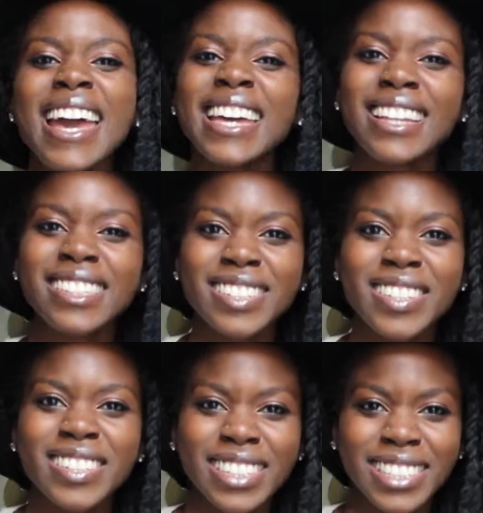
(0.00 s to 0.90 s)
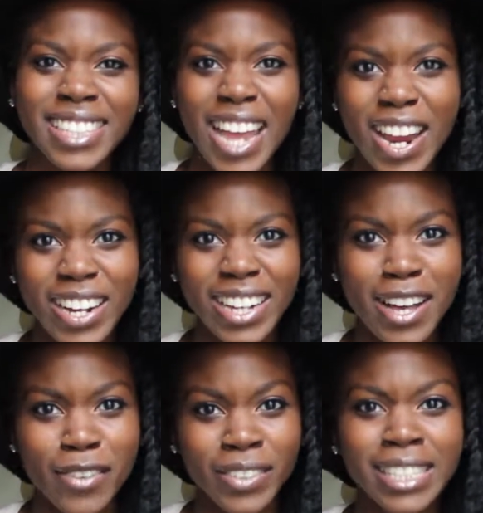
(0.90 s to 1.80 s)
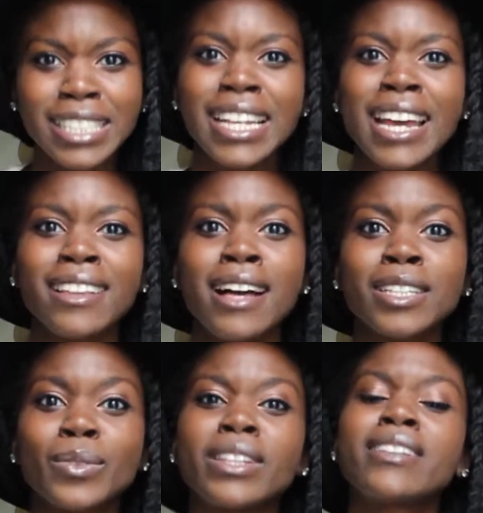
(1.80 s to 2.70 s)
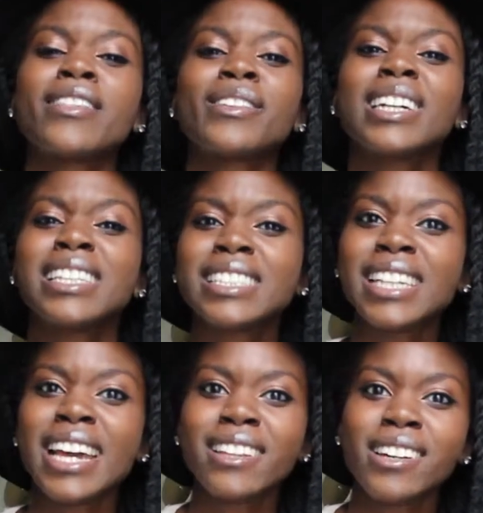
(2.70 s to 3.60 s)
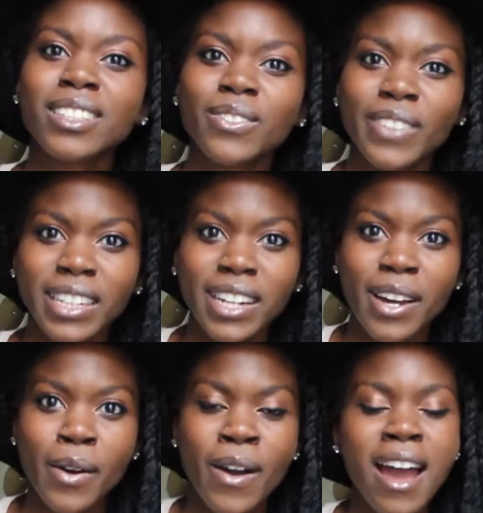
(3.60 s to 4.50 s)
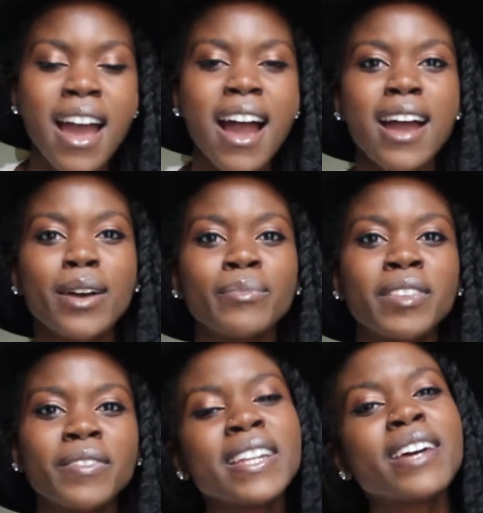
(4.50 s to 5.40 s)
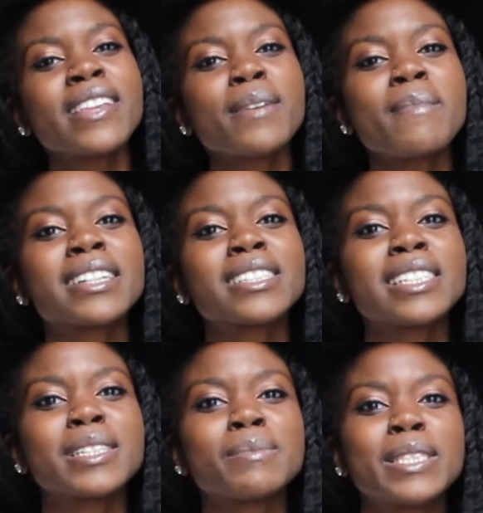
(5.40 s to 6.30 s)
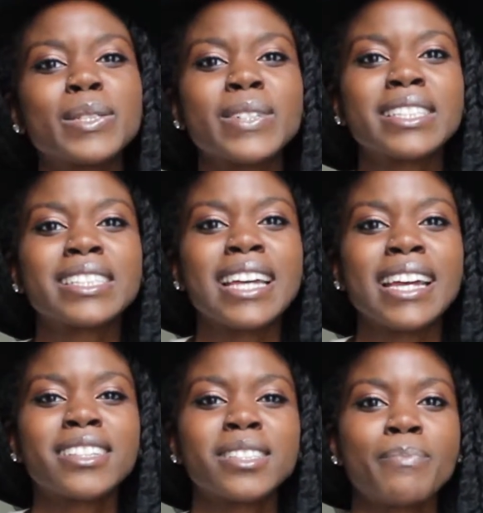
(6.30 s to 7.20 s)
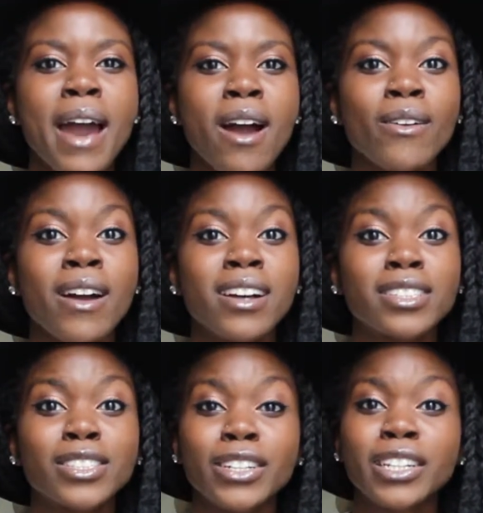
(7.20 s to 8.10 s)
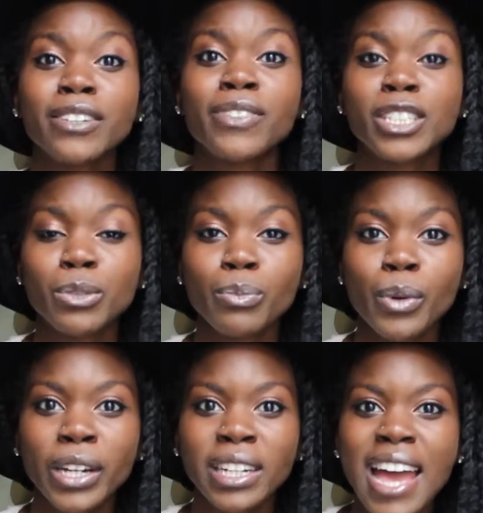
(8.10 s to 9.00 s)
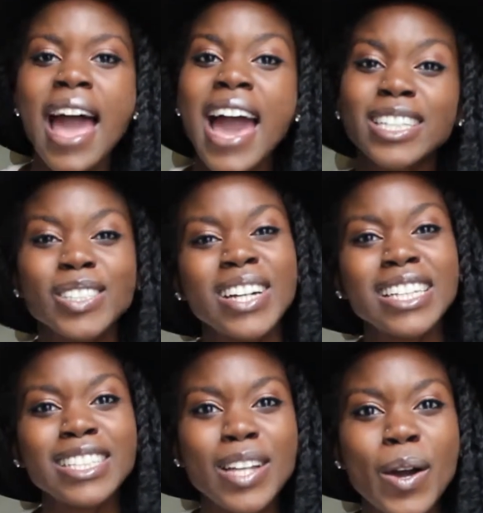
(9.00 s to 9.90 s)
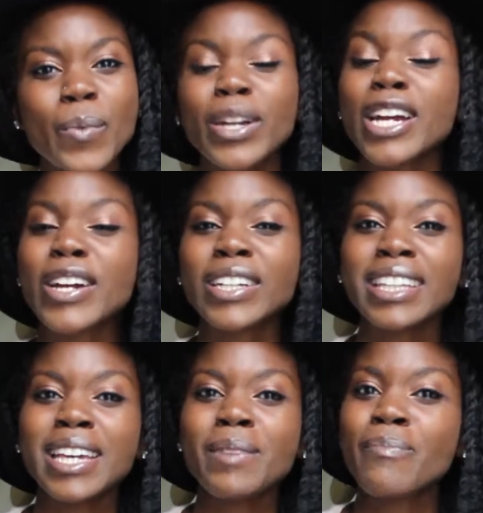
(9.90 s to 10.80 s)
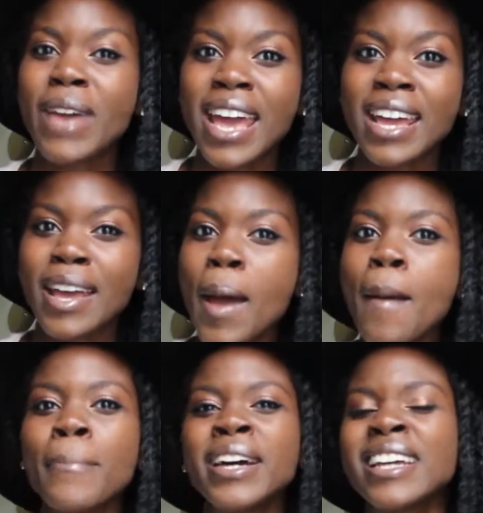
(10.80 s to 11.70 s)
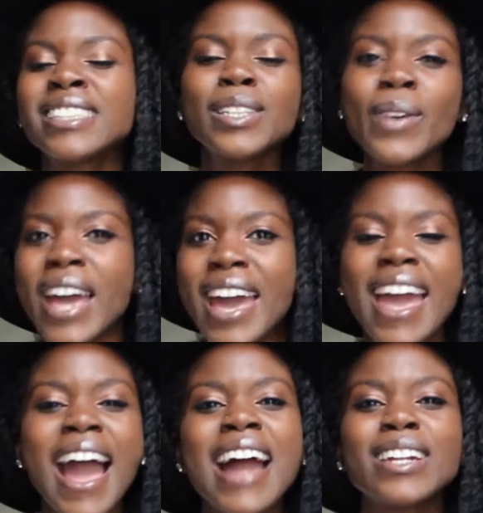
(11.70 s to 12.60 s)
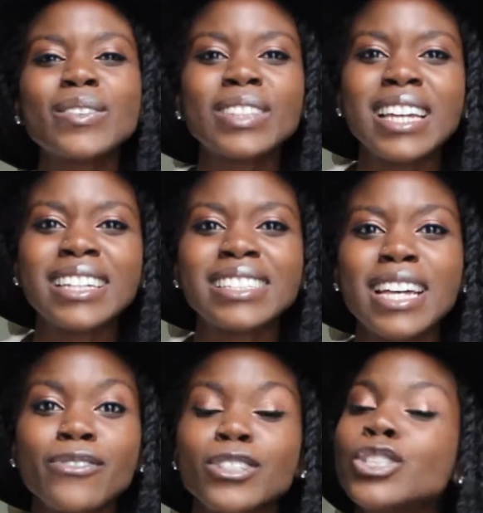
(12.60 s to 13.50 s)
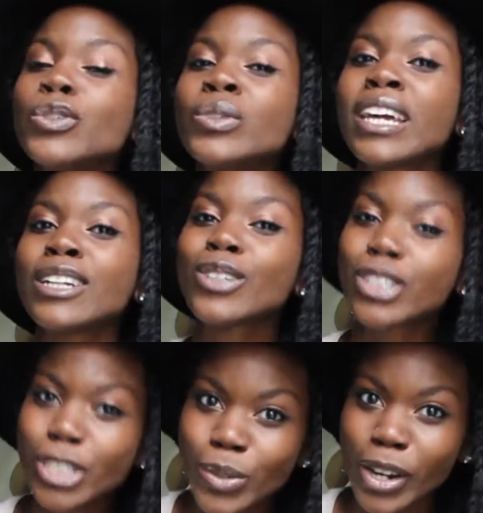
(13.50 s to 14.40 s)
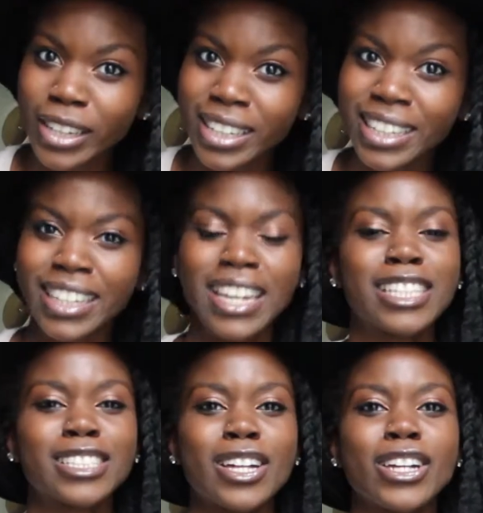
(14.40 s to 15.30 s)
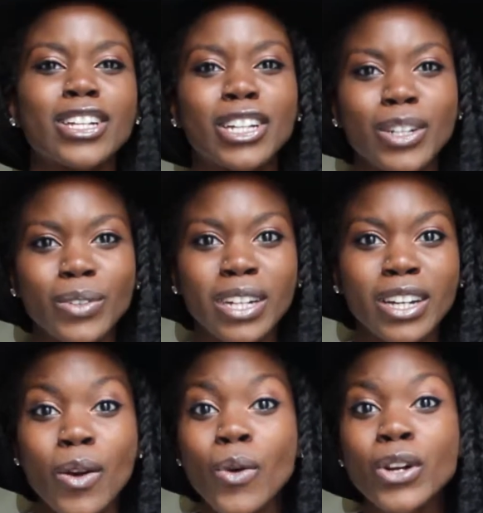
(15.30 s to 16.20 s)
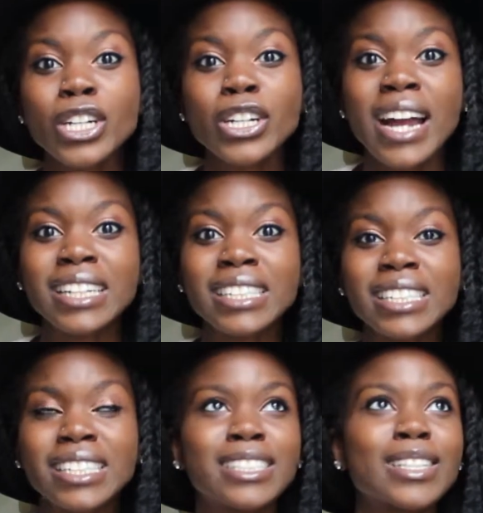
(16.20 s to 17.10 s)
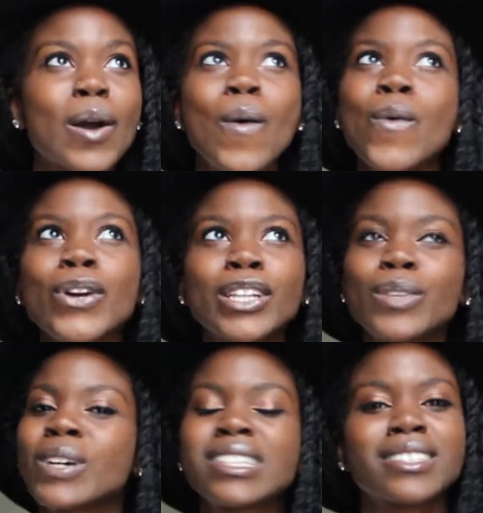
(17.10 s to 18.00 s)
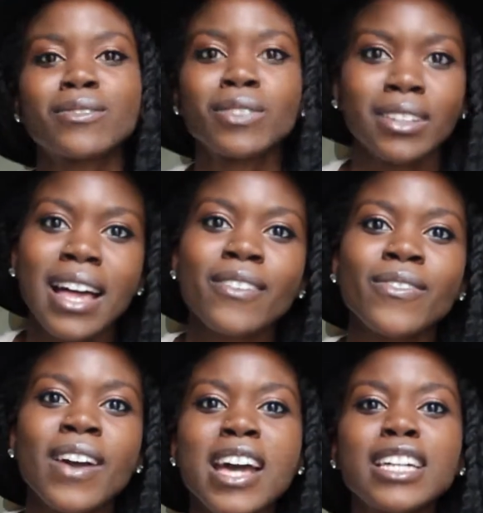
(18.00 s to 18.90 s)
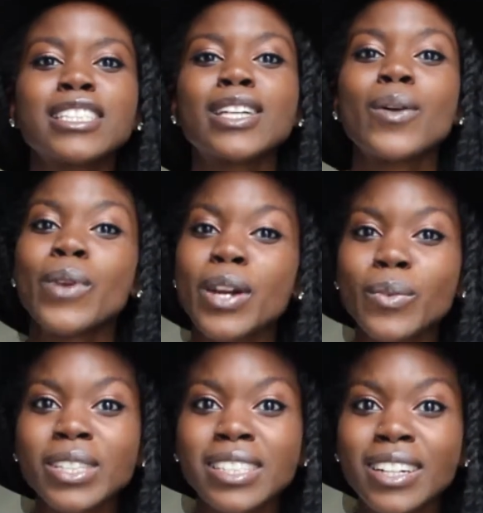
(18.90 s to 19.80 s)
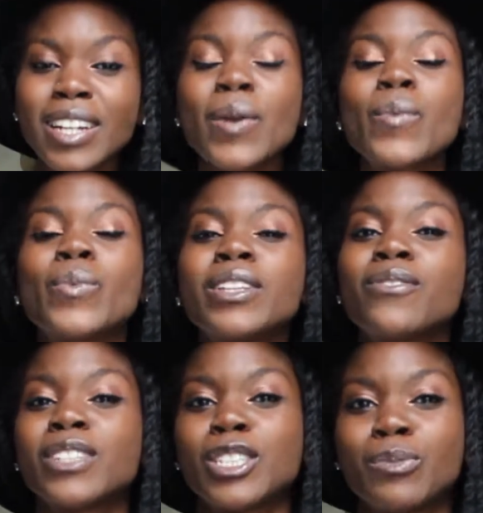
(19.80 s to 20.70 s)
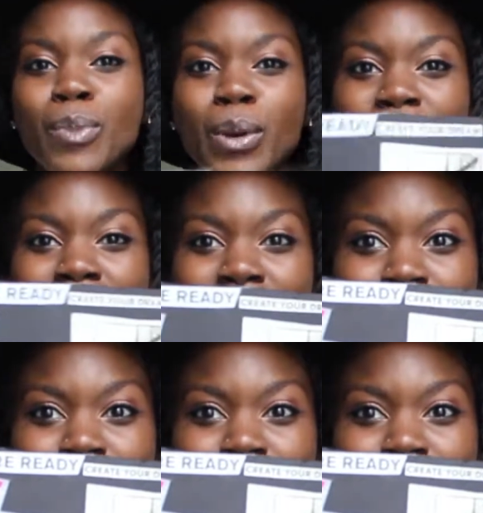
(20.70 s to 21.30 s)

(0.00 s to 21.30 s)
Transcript: Hey Luxe girls, this is Erica of ETA Luxe with another ETA Luxe video. Um, the video that I'm actually going to be doing today is about uh, starting a vision board. As you guys know, we're currently in May, but it's okay. I don't think it's ever too late or too early to kickstart your career or your ideas or the rest of your life. So where are we starting? With a vision board.